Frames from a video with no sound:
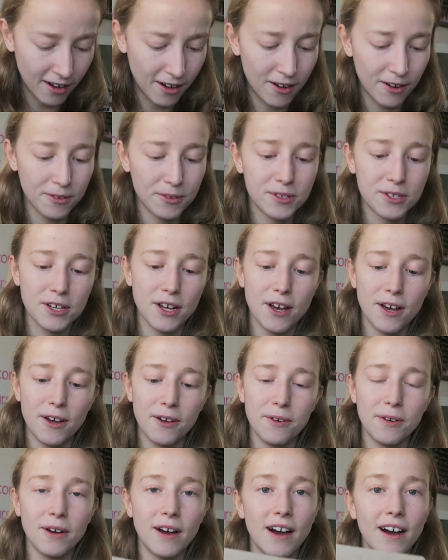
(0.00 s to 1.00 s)
Oh,
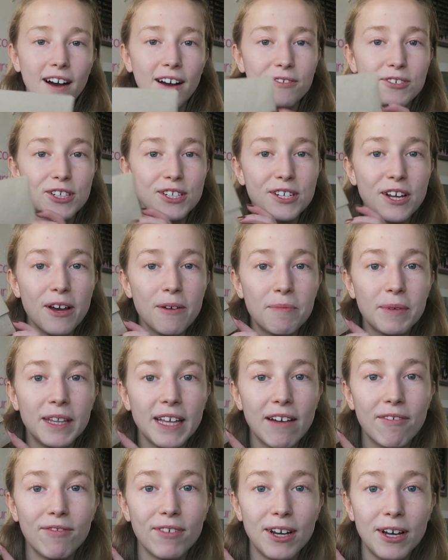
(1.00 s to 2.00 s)
so I've just
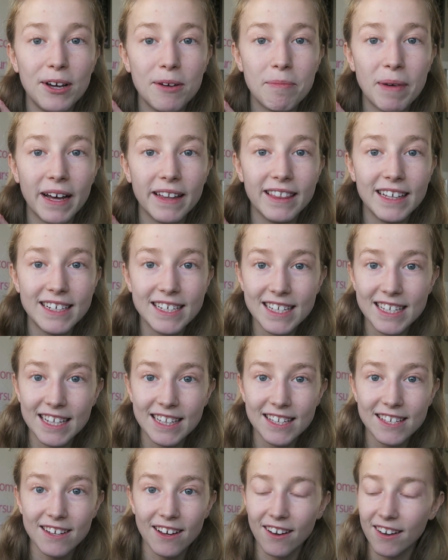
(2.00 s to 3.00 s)
opened the envelope and this is
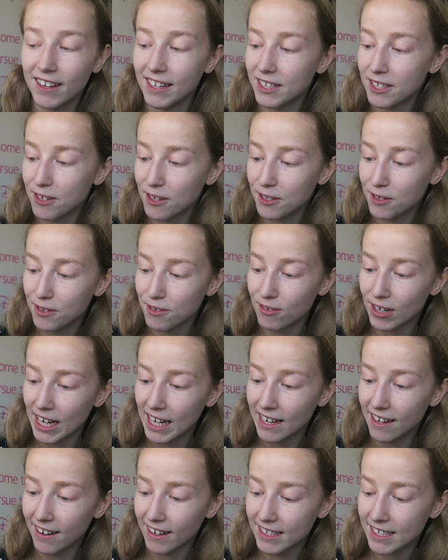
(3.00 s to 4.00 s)
inside. So it's
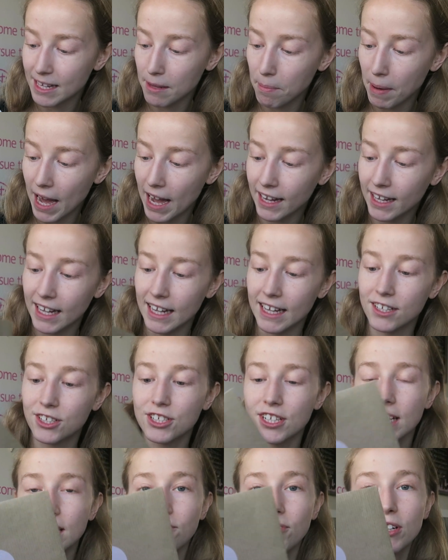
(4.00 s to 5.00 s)
really nicely
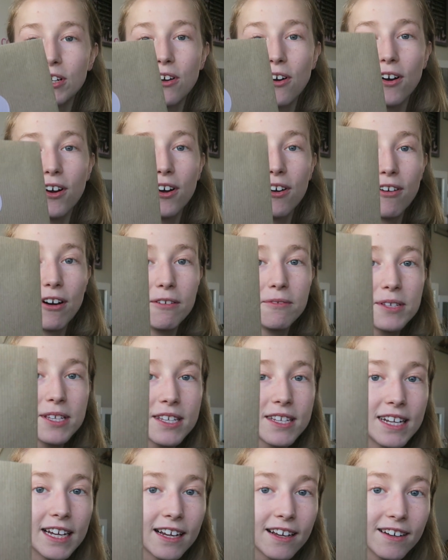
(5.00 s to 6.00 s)
packaged. Even got her own
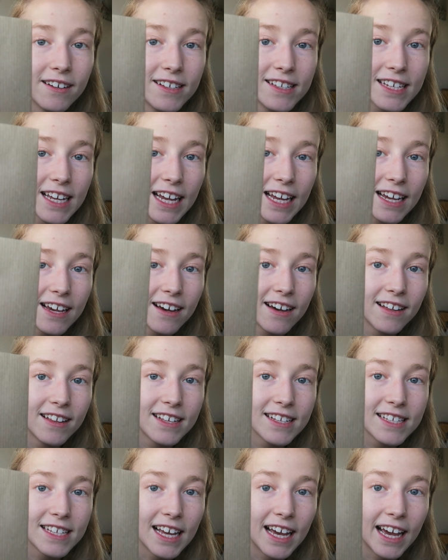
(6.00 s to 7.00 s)
stickers here
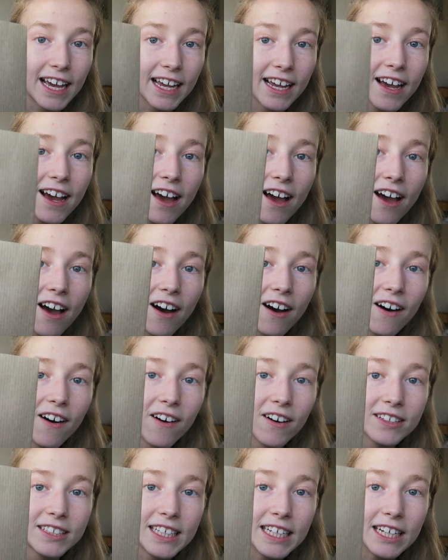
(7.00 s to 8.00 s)
that say
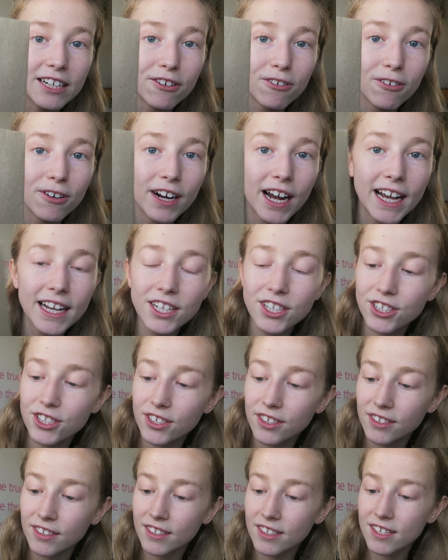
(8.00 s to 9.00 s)
RT
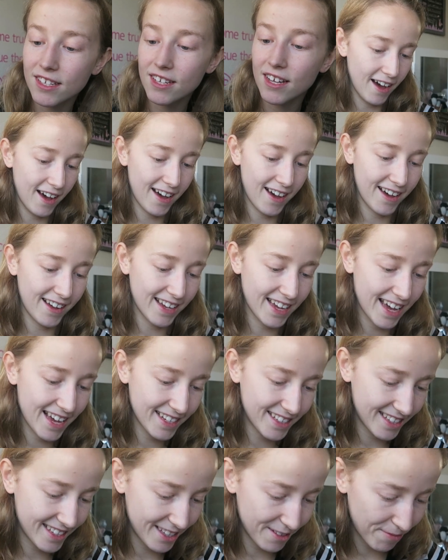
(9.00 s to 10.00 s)
Creations. Ah,
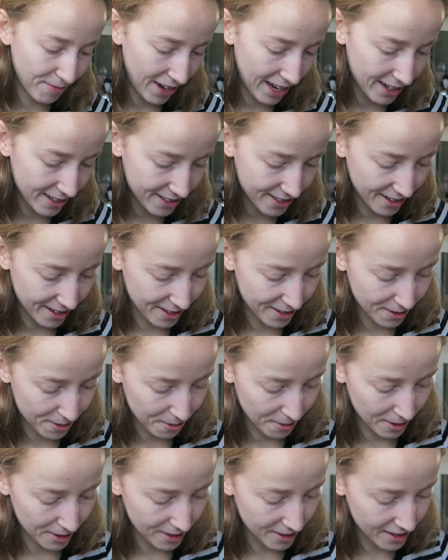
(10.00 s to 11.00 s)
yes, some
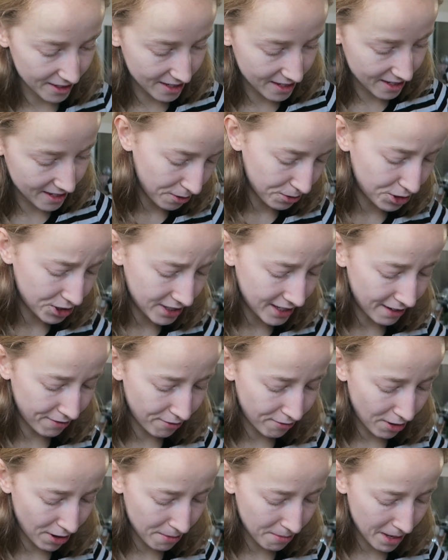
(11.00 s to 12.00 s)
Valentine's ones. Oh, and she's
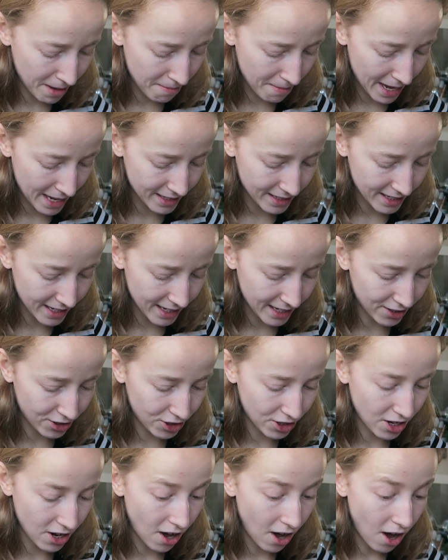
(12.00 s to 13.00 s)
even wrote me a
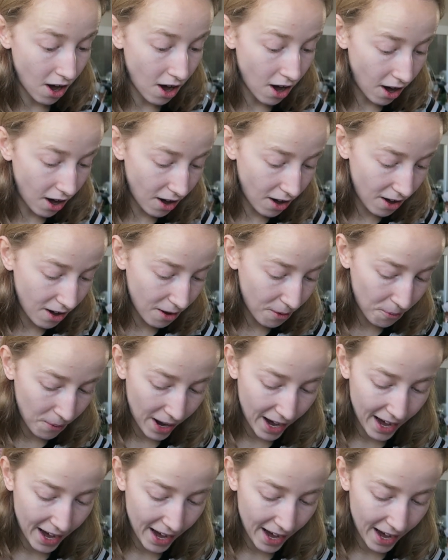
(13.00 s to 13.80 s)
message. Oh,